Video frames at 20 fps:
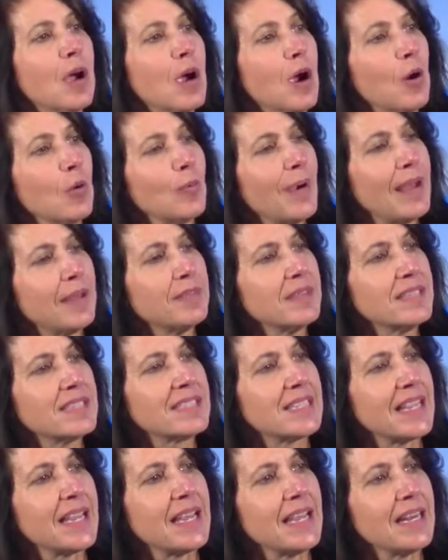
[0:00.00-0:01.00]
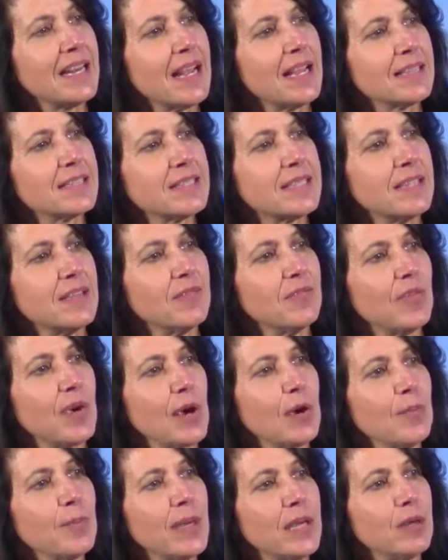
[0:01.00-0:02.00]
around the state as the
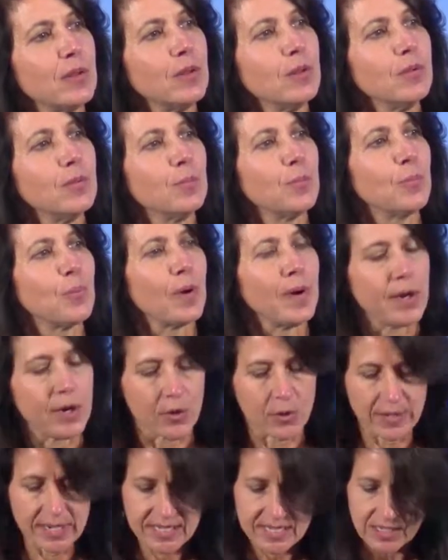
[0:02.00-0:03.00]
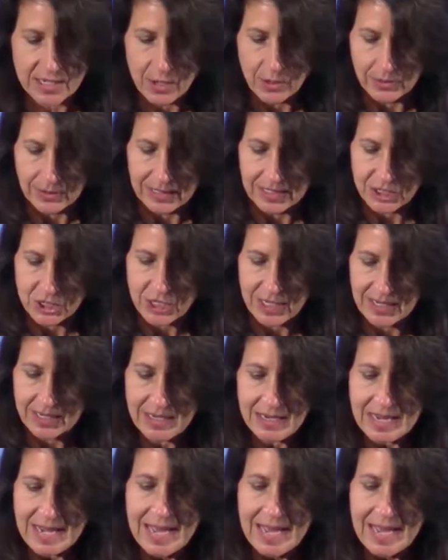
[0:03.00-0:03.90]
Environmental Priorities Coalition.